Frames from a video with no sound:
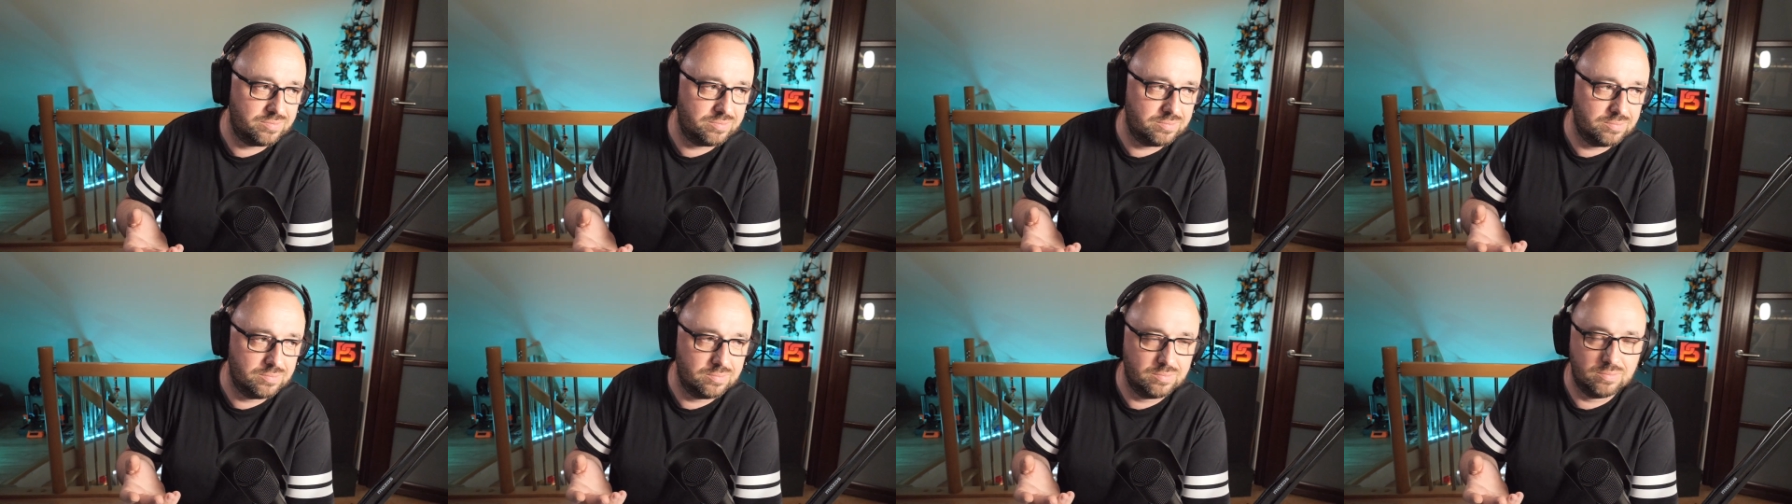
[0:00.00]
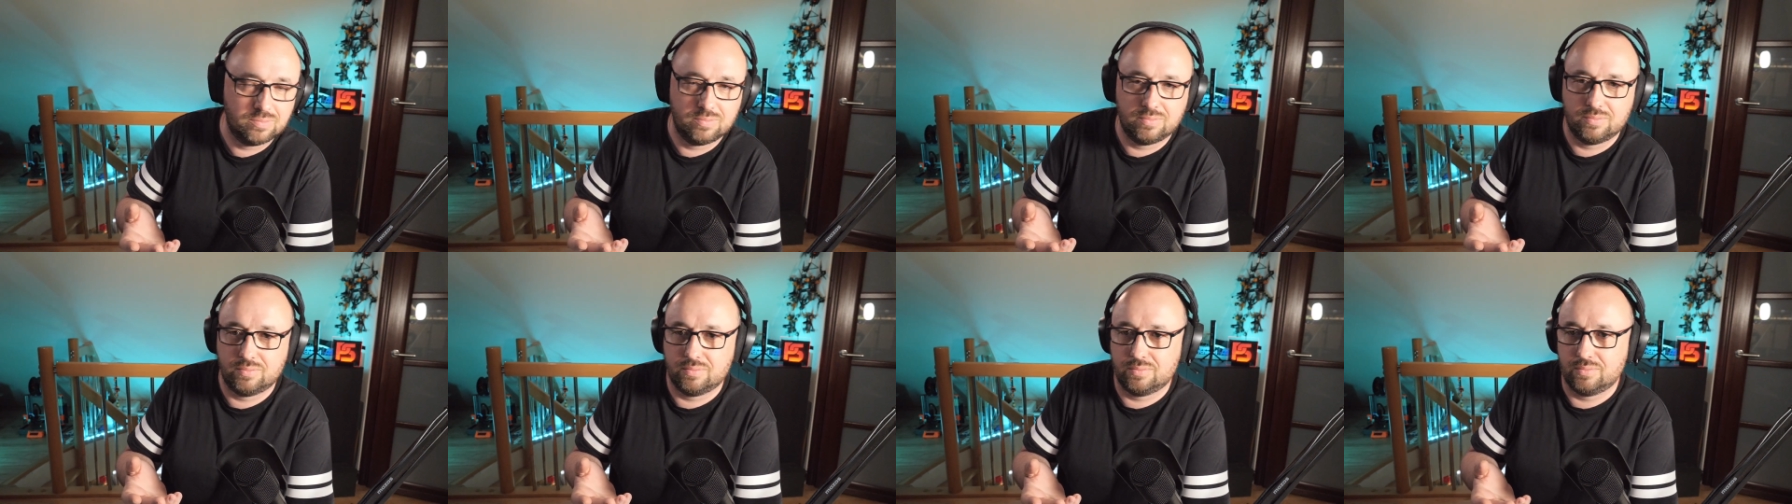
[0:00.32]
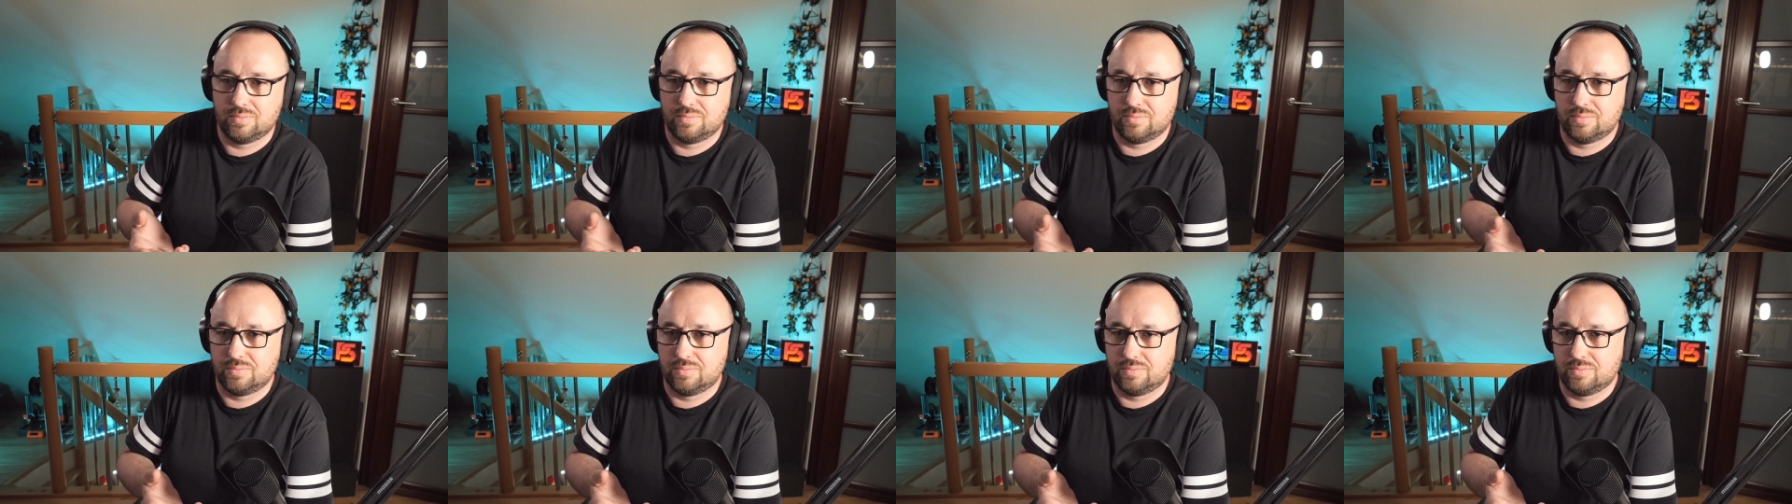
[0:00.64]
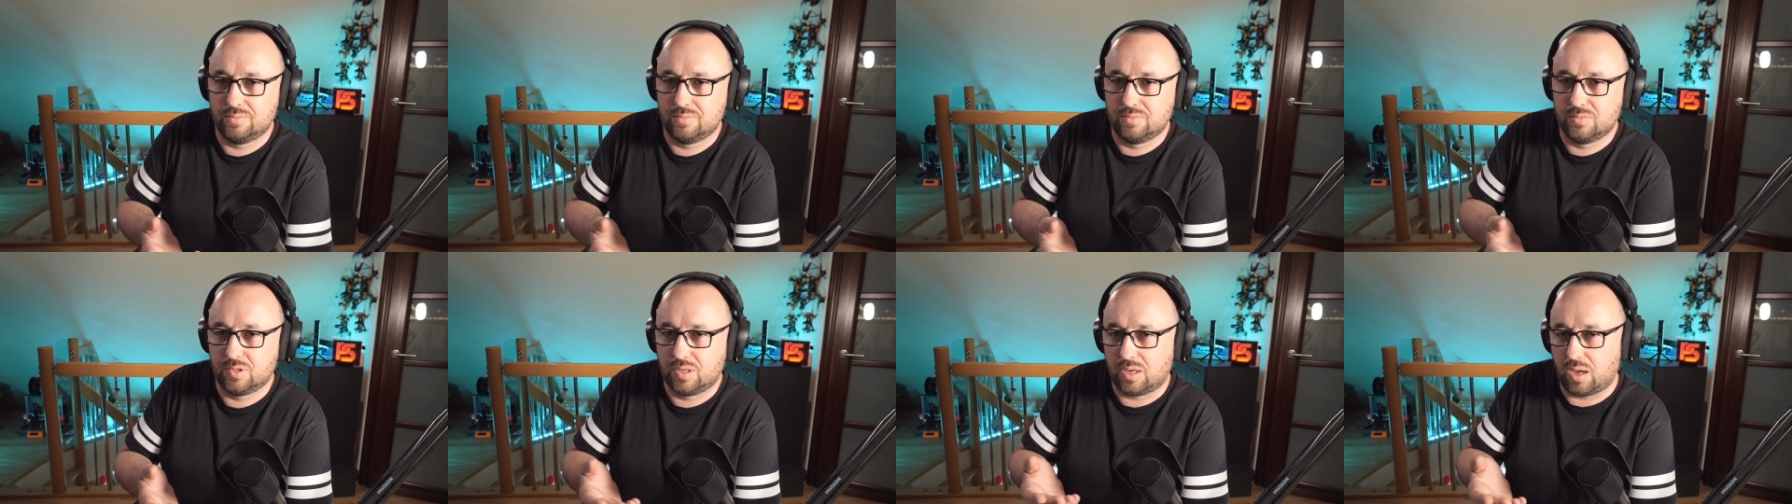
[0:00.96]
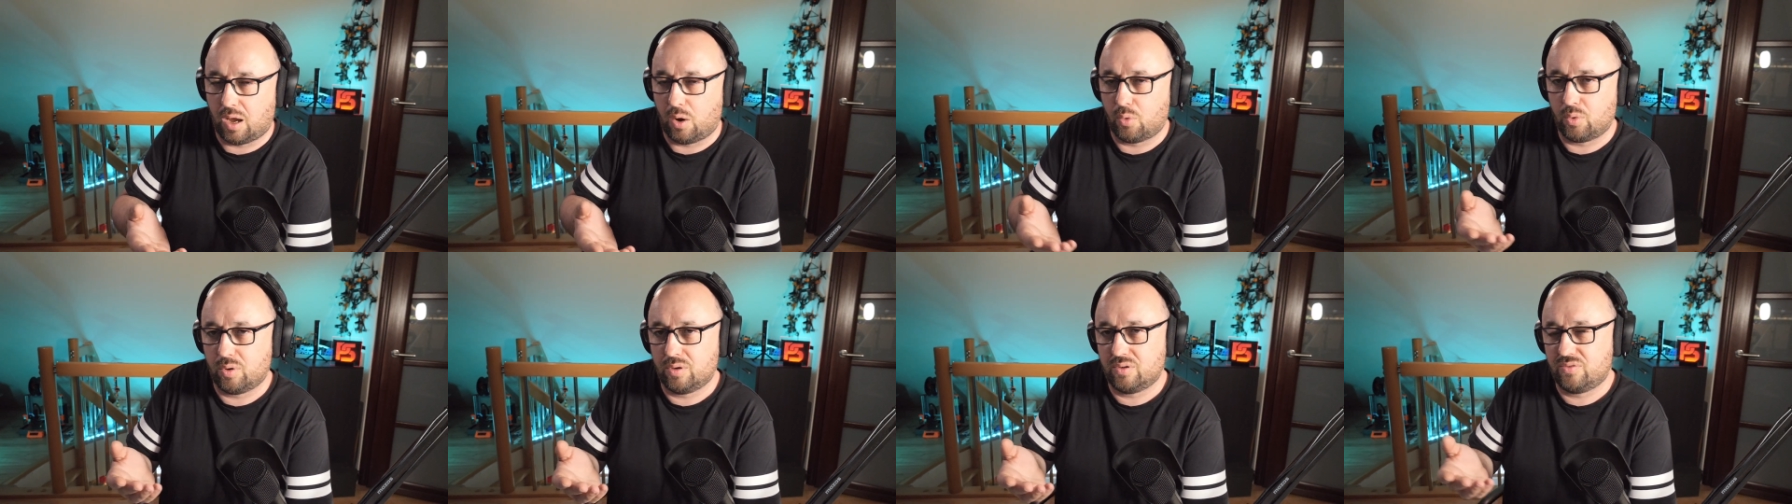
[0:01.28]
mm,
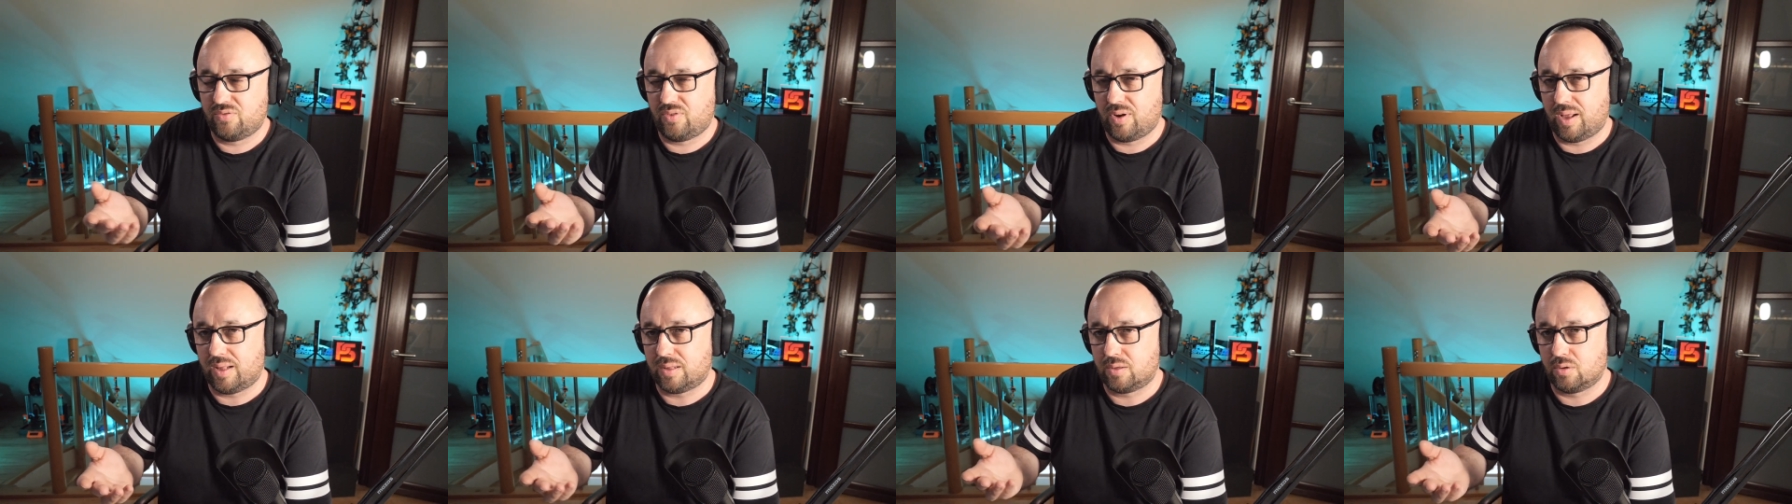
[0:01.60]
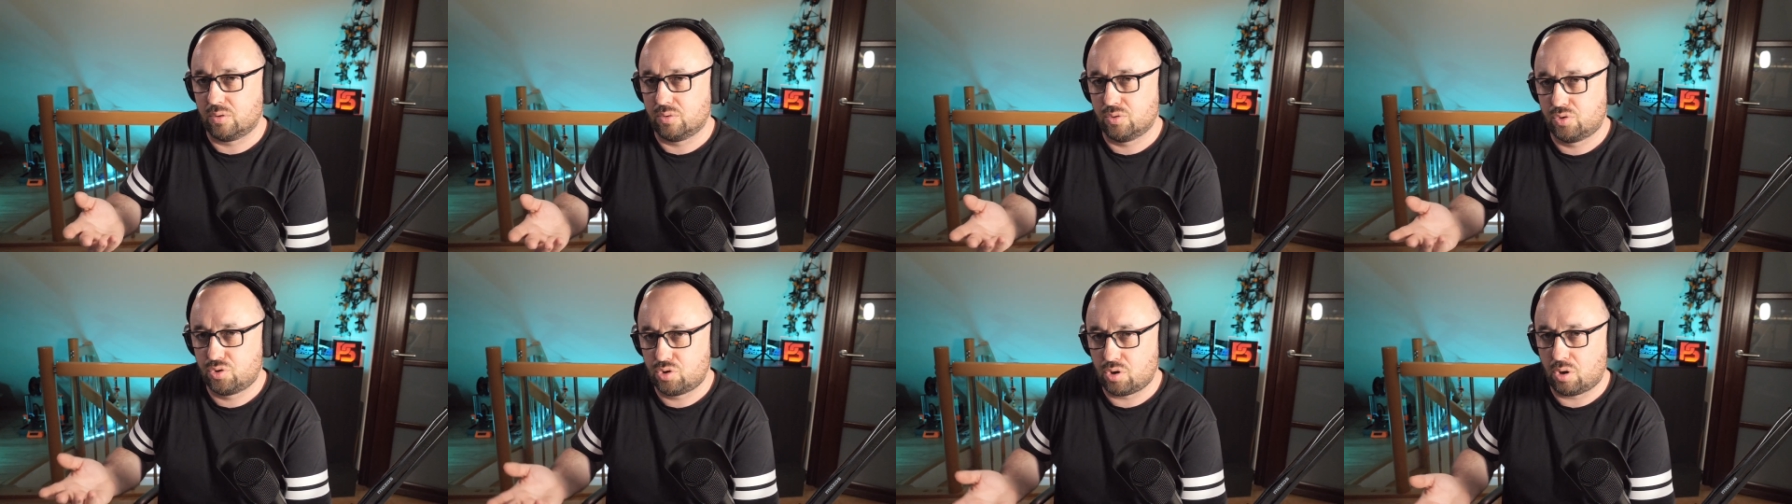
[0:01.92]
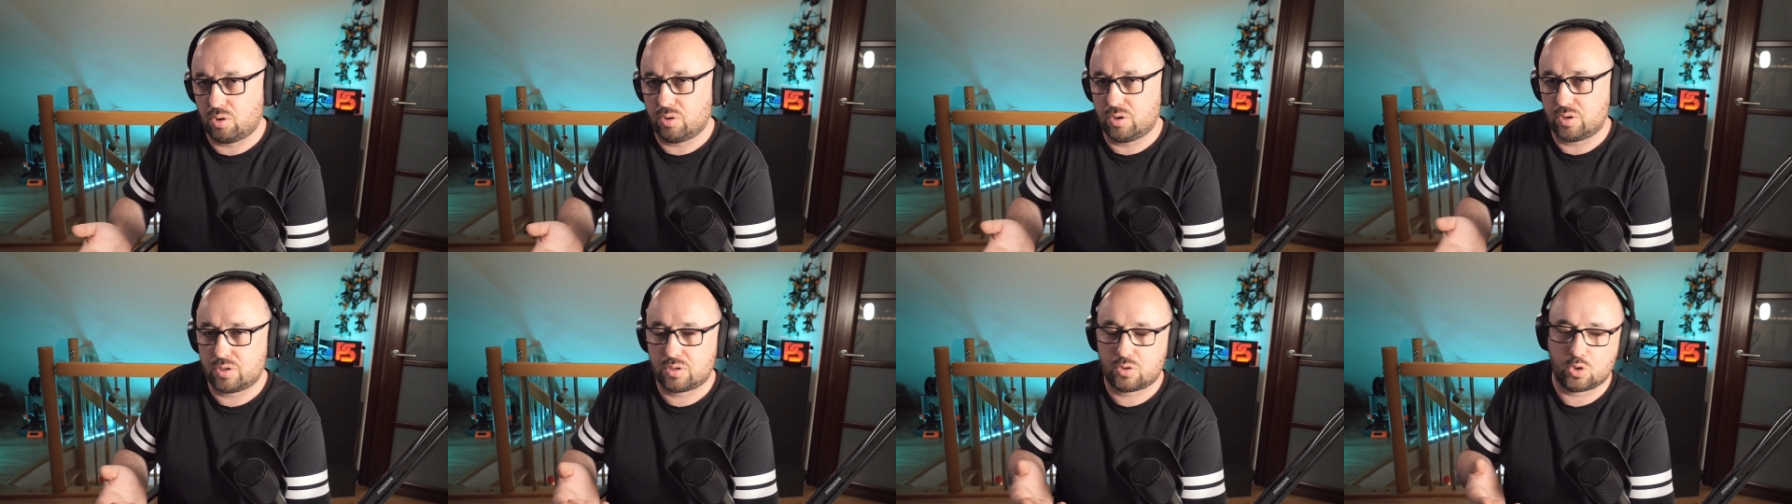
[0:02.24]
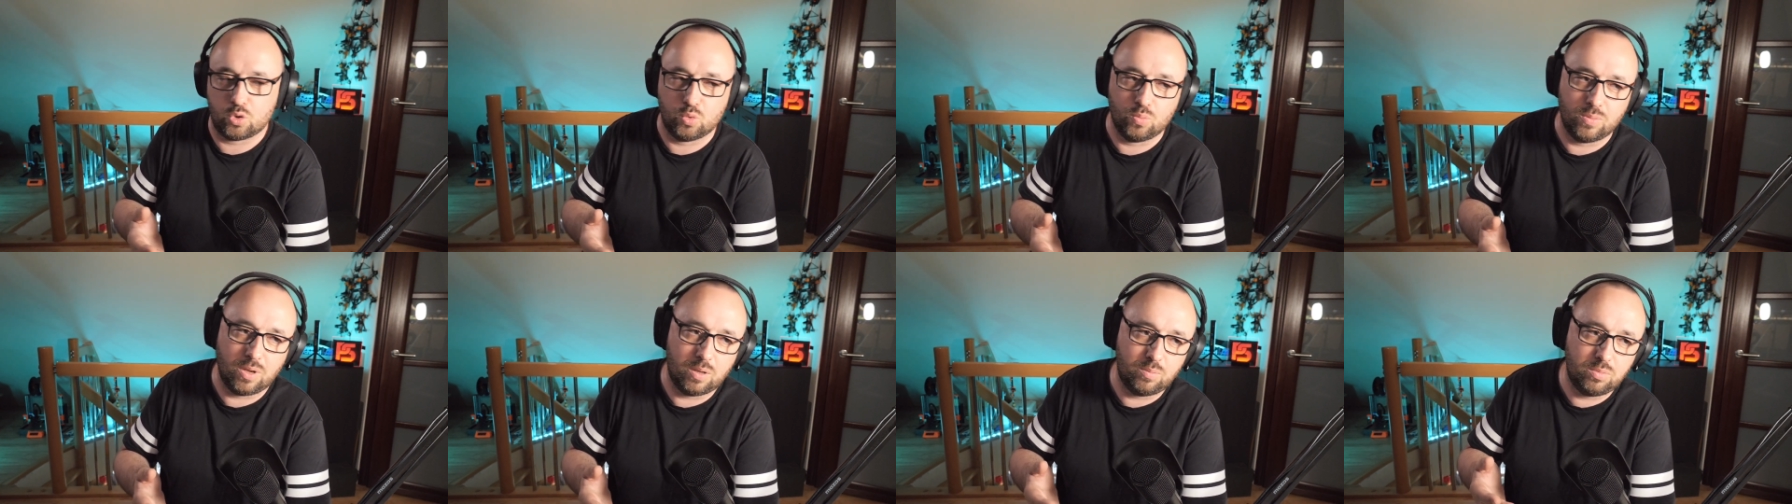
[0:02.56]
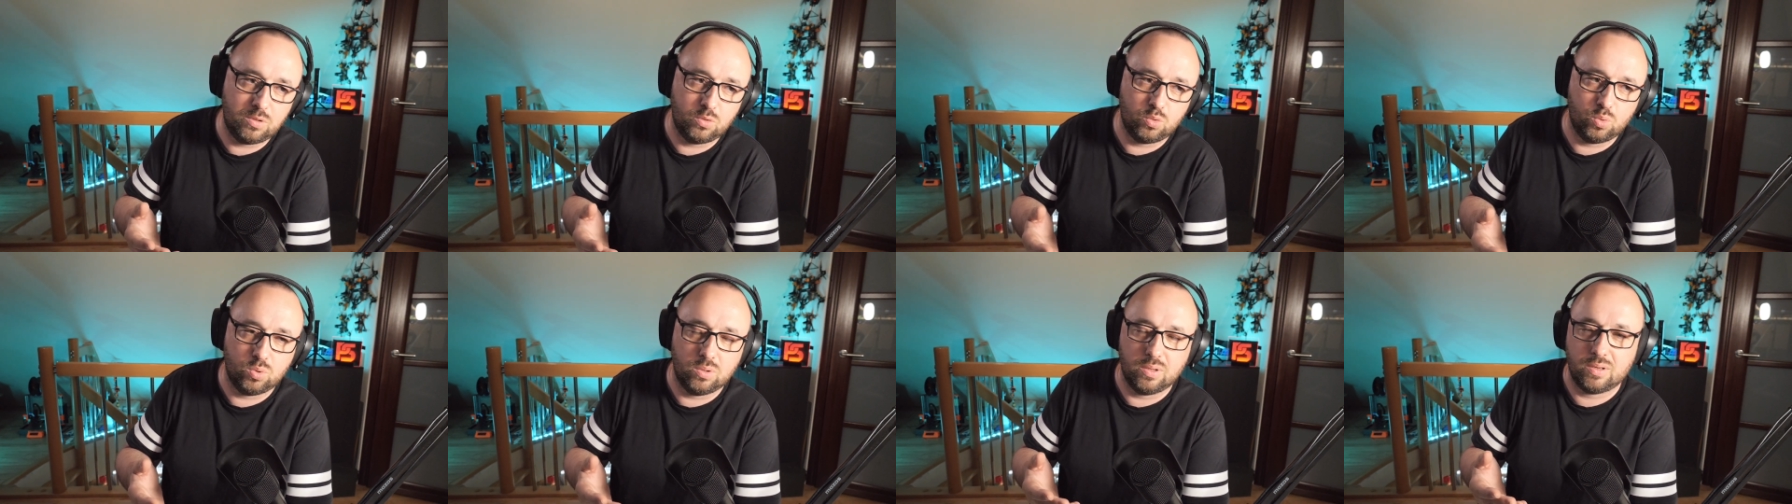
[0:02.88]
current flight controllers so
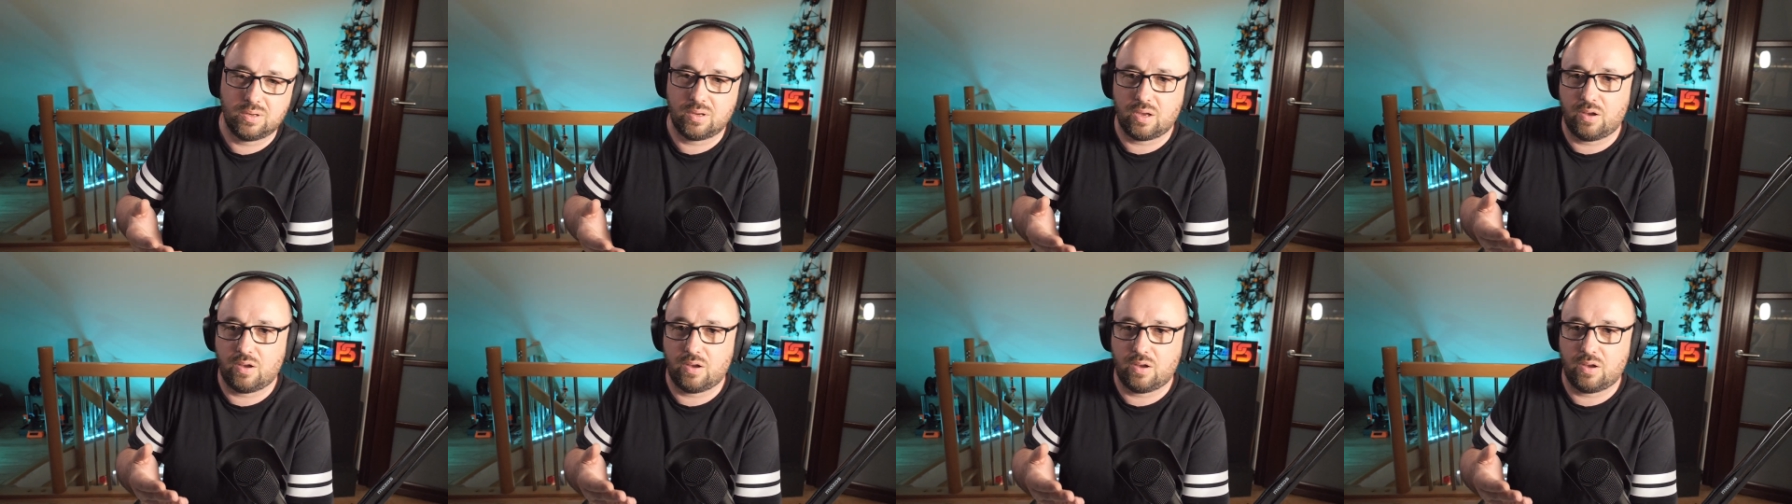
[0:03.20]
maybe we'll